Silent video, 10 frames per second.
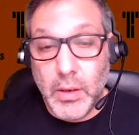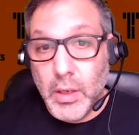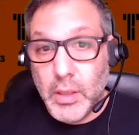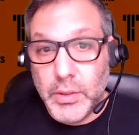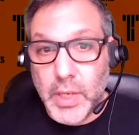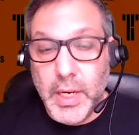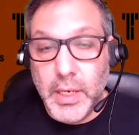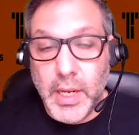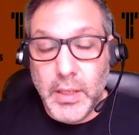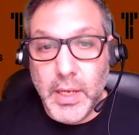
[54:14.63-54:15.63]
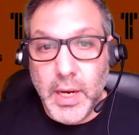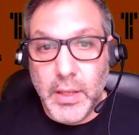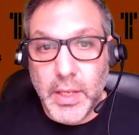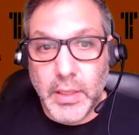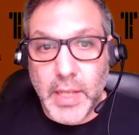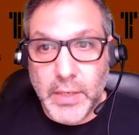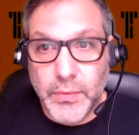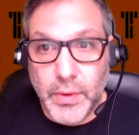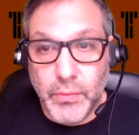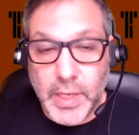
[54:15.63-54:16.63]
signing an NDA that lasts
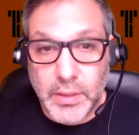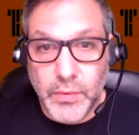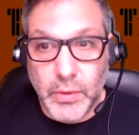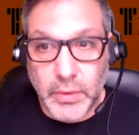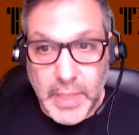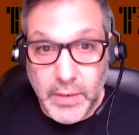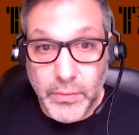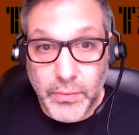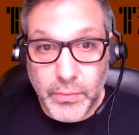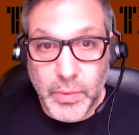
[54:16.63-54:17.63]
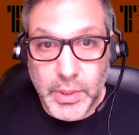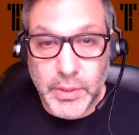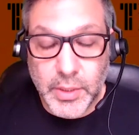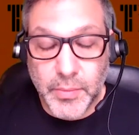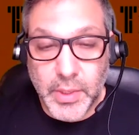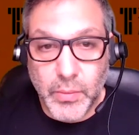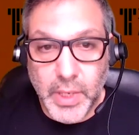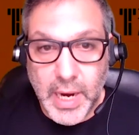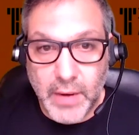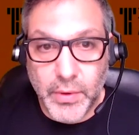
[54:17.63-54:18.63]
for the rest of your life, which is something we
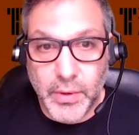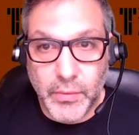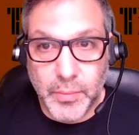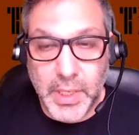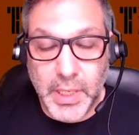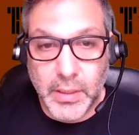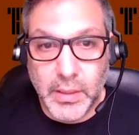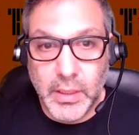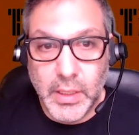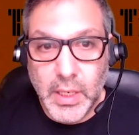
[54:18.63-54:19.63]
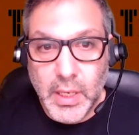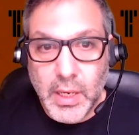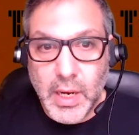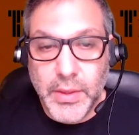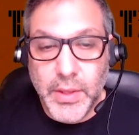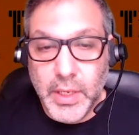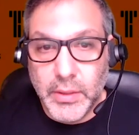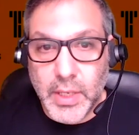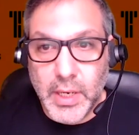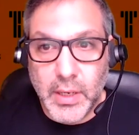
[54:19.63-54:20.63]
have heard repeatedly, I think is
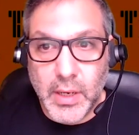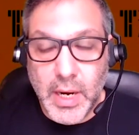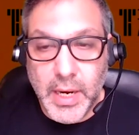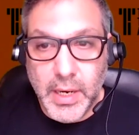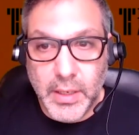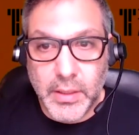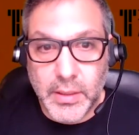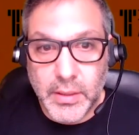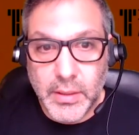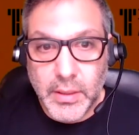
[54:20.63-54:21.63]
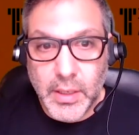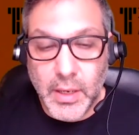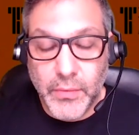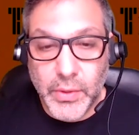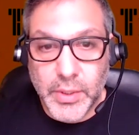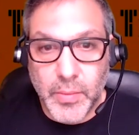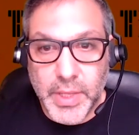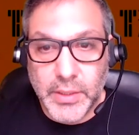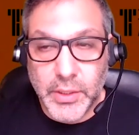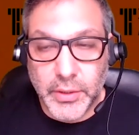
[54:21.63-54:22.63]
kind of high-handed. For someone
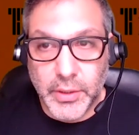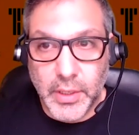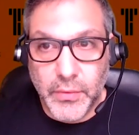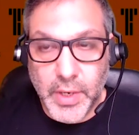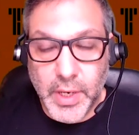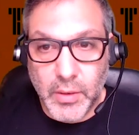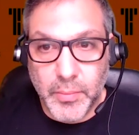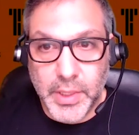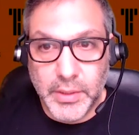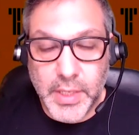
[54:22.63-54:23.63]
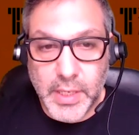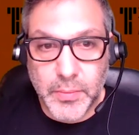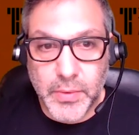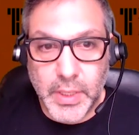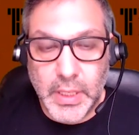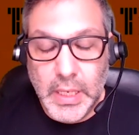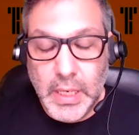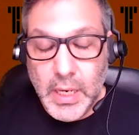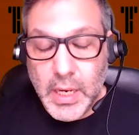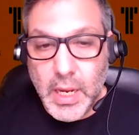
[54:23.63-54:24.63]
that's just looking for help and is desperate.
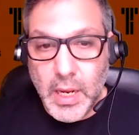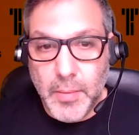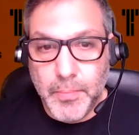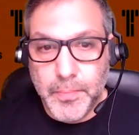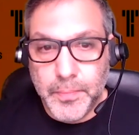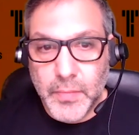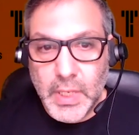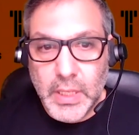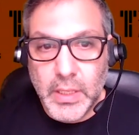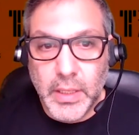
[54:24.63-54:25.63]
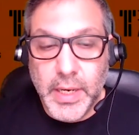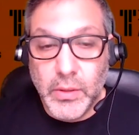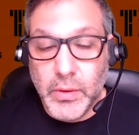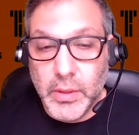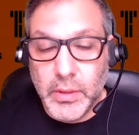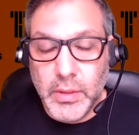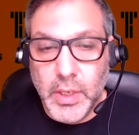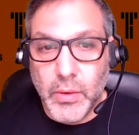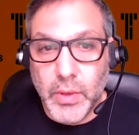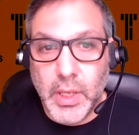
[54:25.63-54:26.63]
The landlord is,
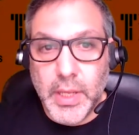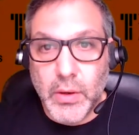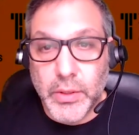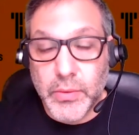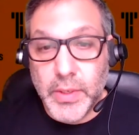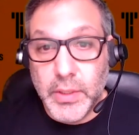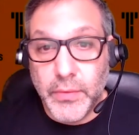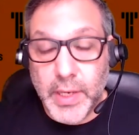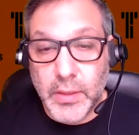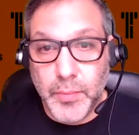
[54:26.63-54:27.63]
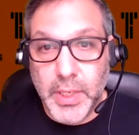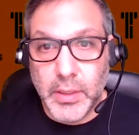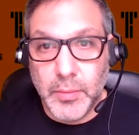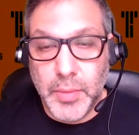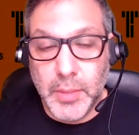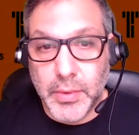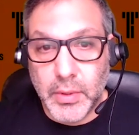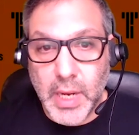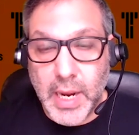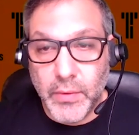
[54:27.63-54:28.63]
that also has the effect of peeling
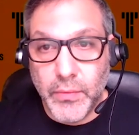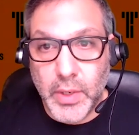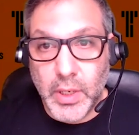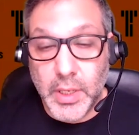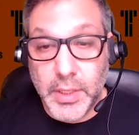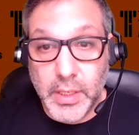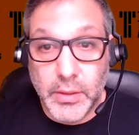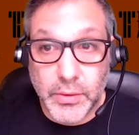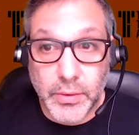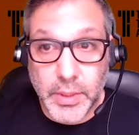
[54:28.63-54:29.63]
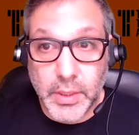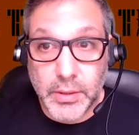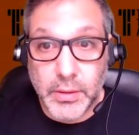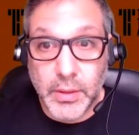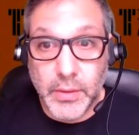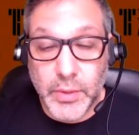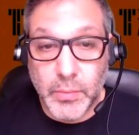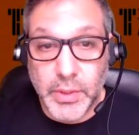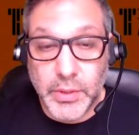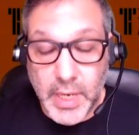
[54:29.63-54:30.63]
people out of a tenants association. If
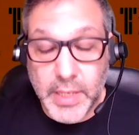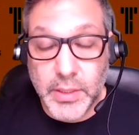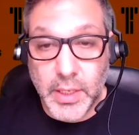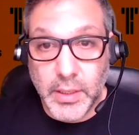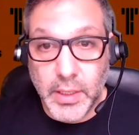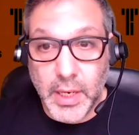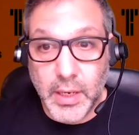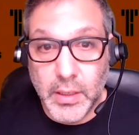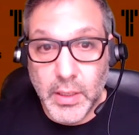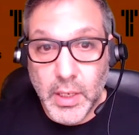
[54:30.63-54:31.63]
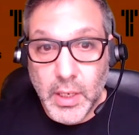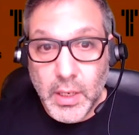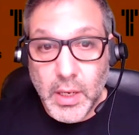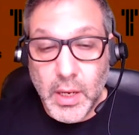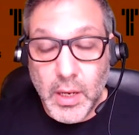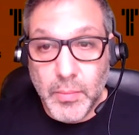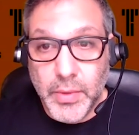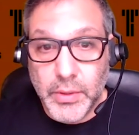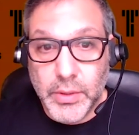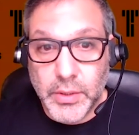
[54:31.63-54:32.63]
someone signs an NDA,
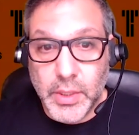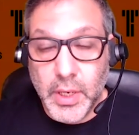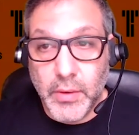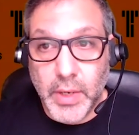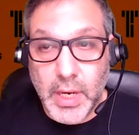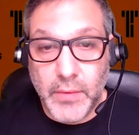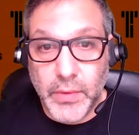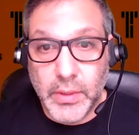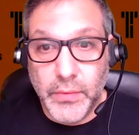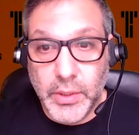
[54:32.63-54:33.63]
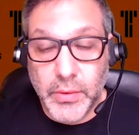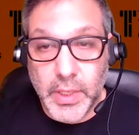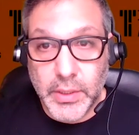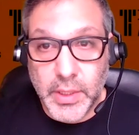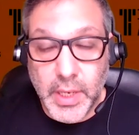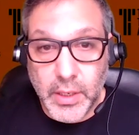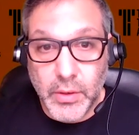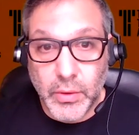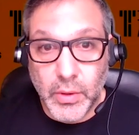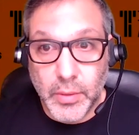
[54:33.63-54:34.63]
there's just an inherent conflict of interest and they can no
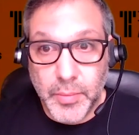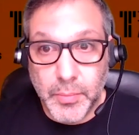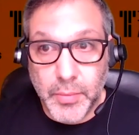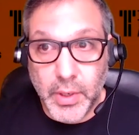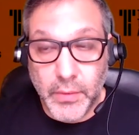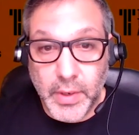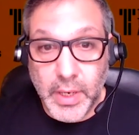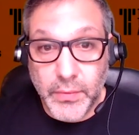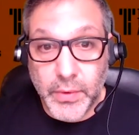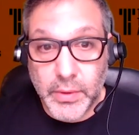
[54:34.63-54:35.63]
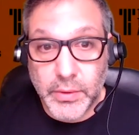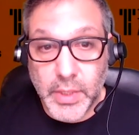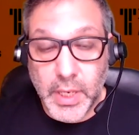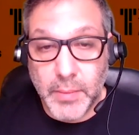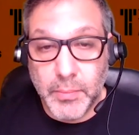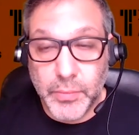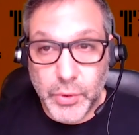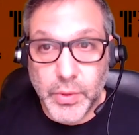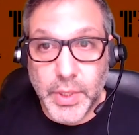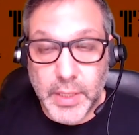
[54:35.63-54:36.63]
longer be part of our efforts. And I'm
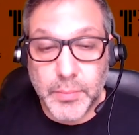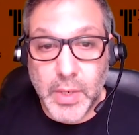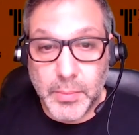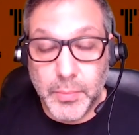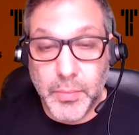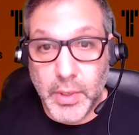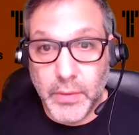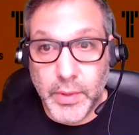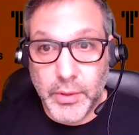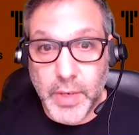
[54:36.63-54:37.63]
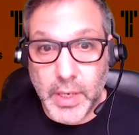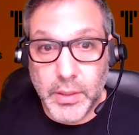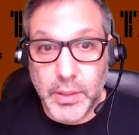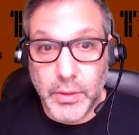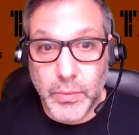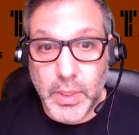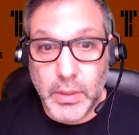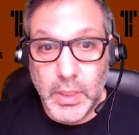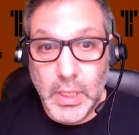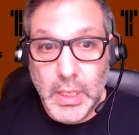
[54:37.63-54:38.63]
sure that's probably part of their strategy as well.
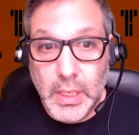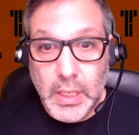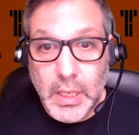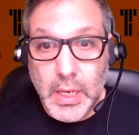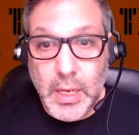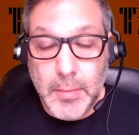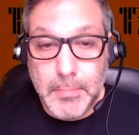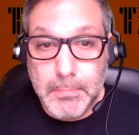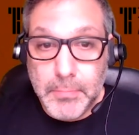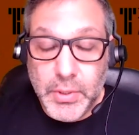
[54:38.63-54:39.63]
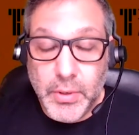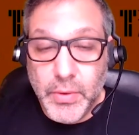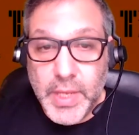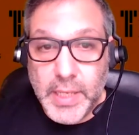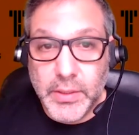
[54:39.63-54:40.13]
So that's